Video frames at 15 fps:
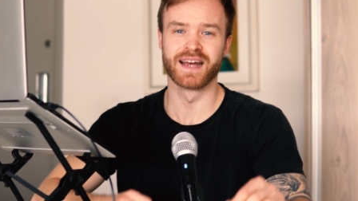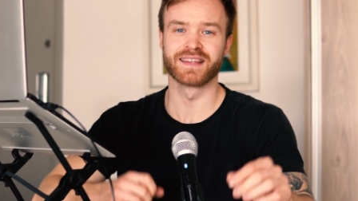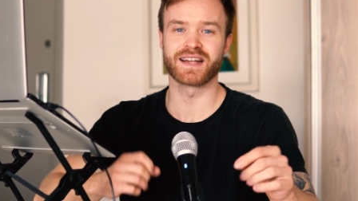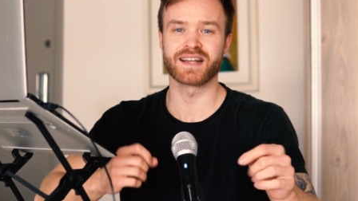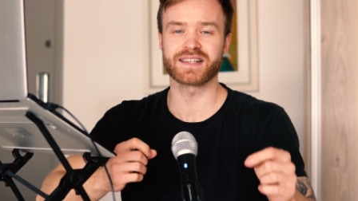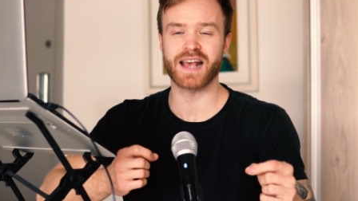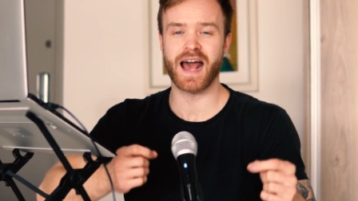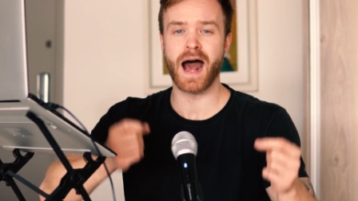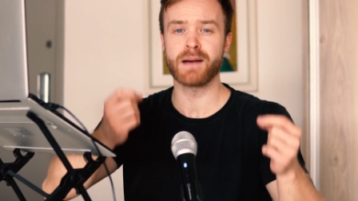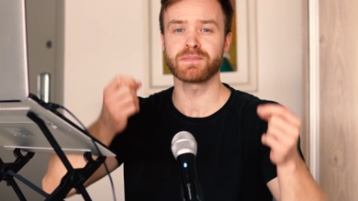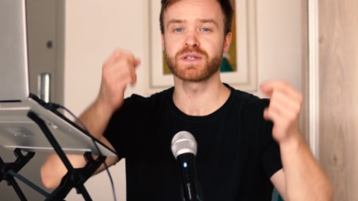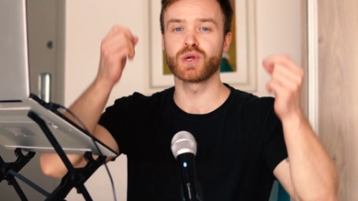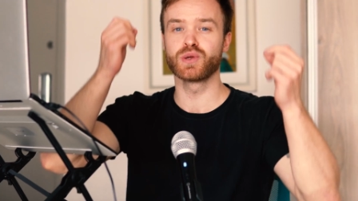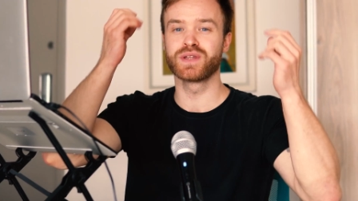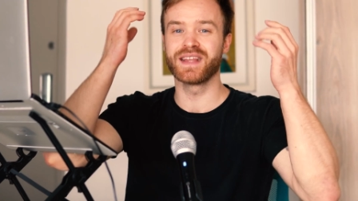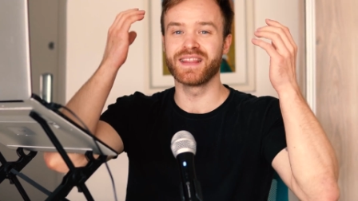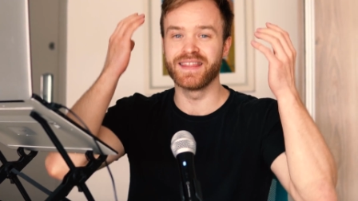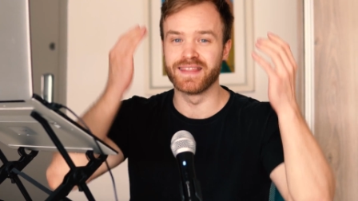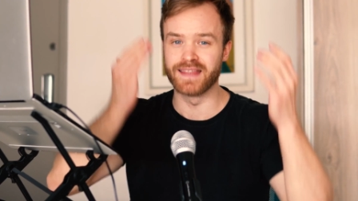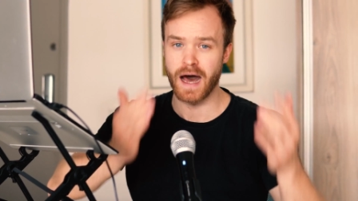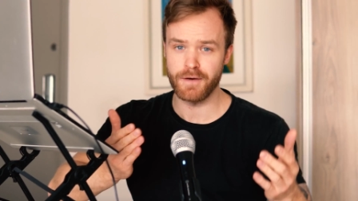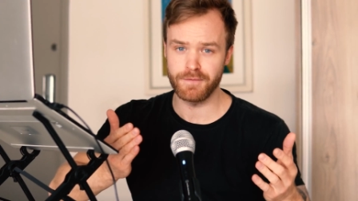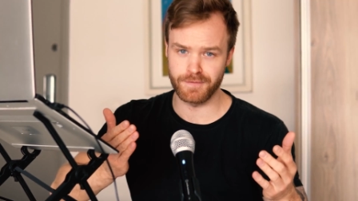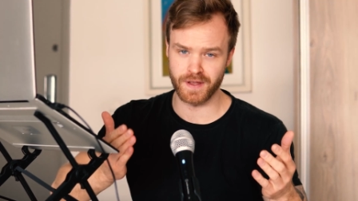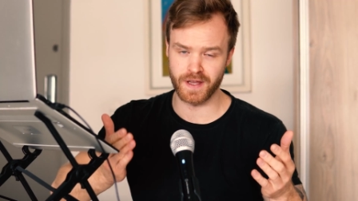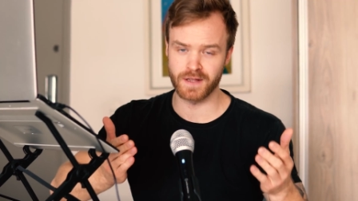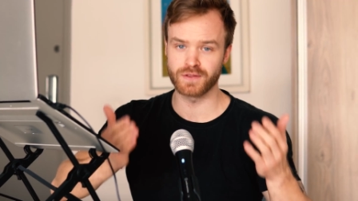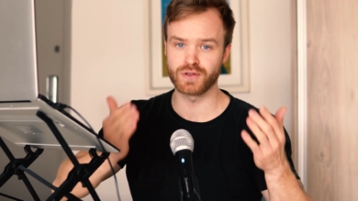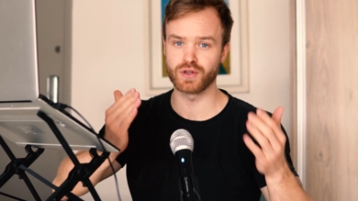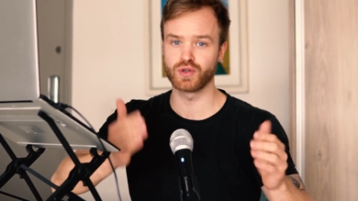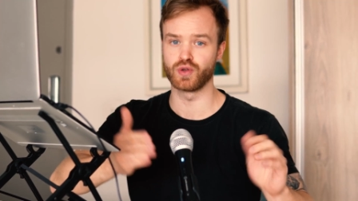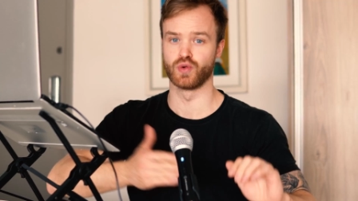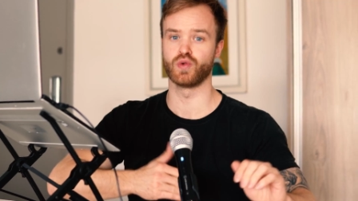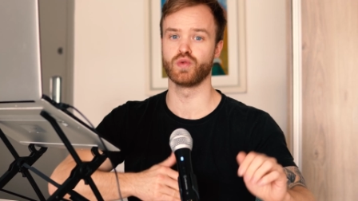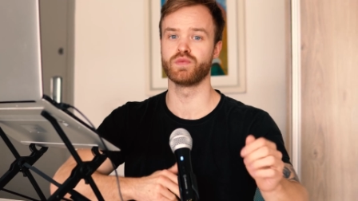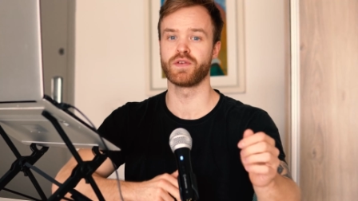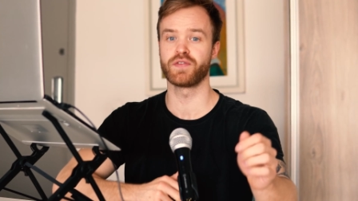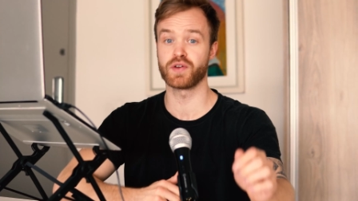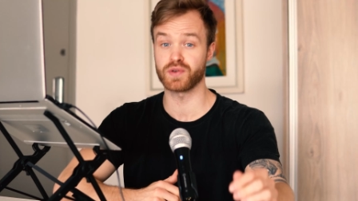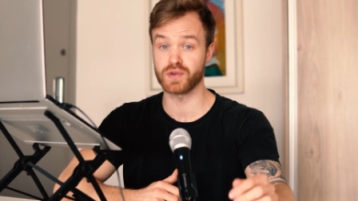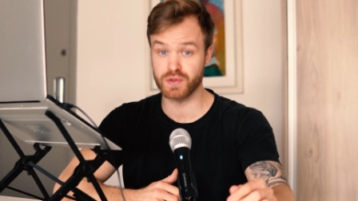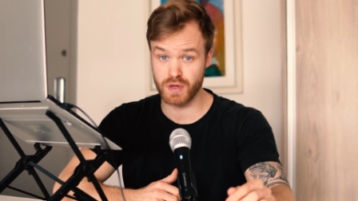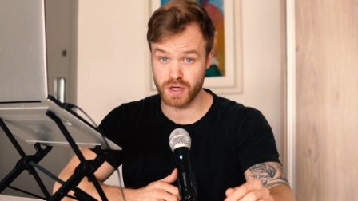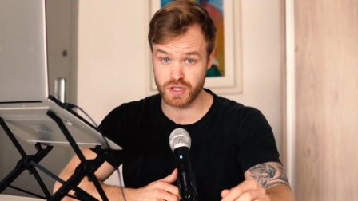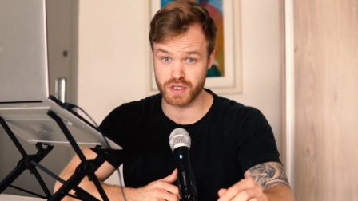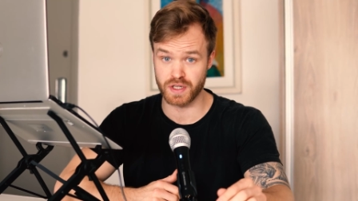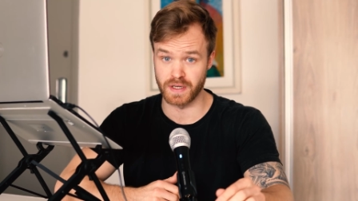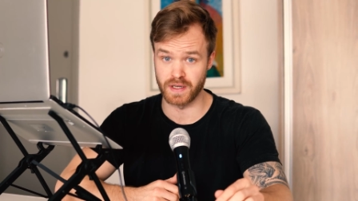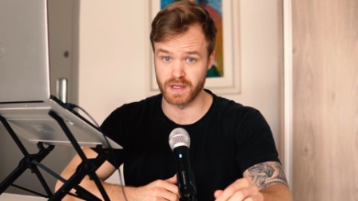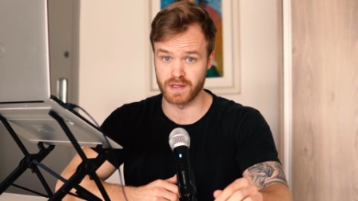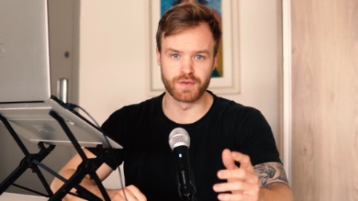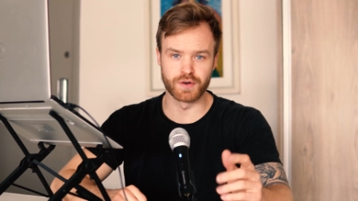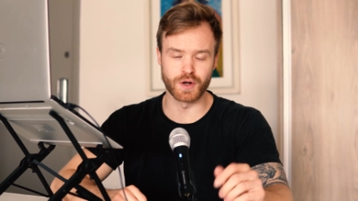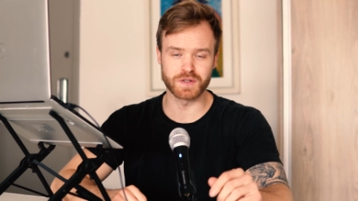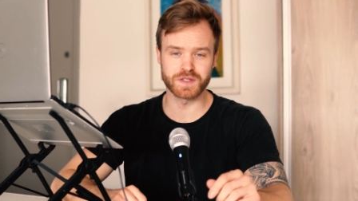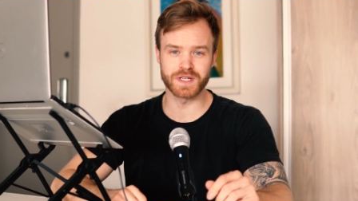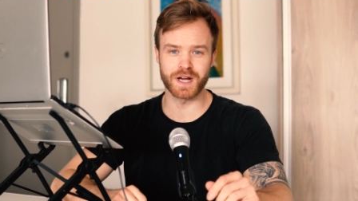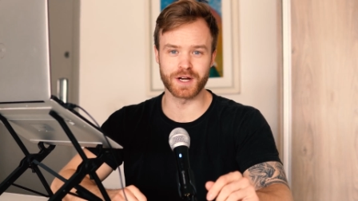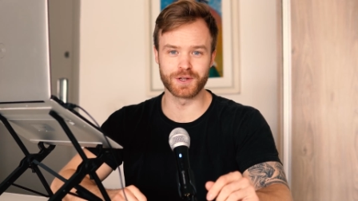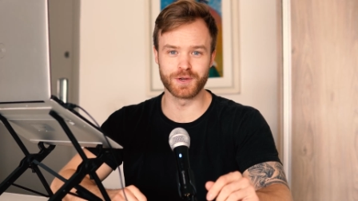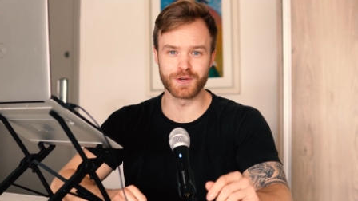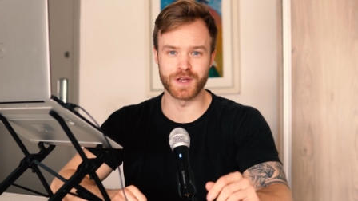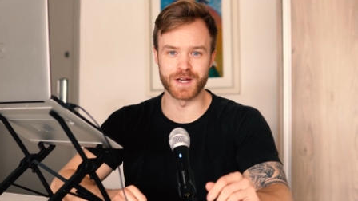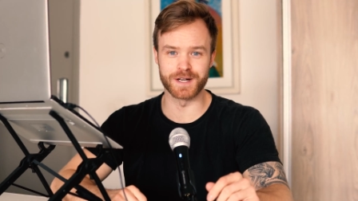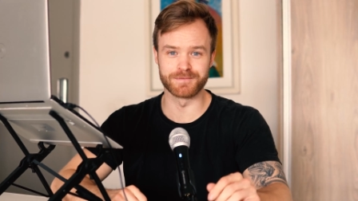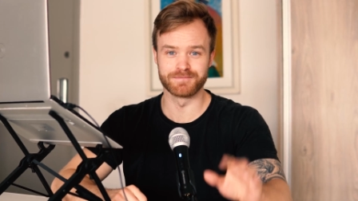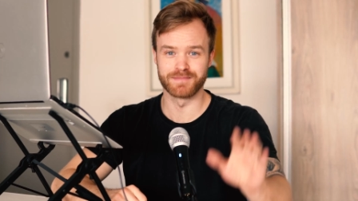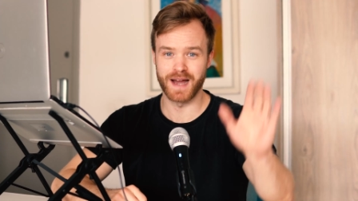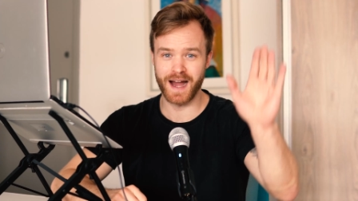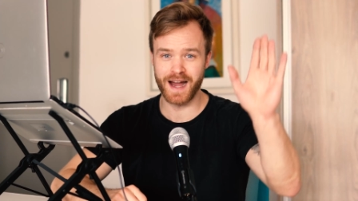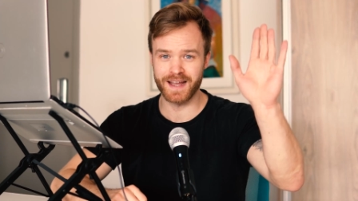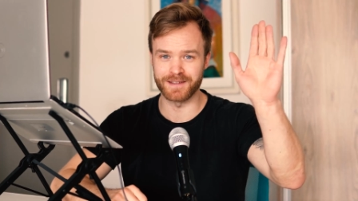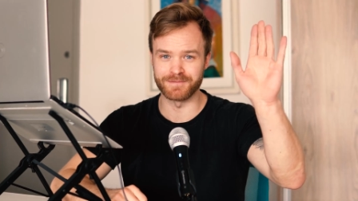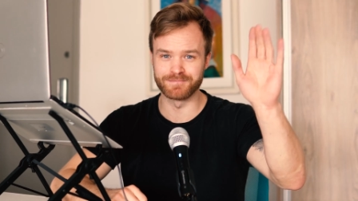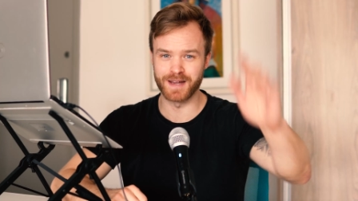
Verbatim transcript: that has absolutely nothing to do with your nutrition. For those that are new here, hi,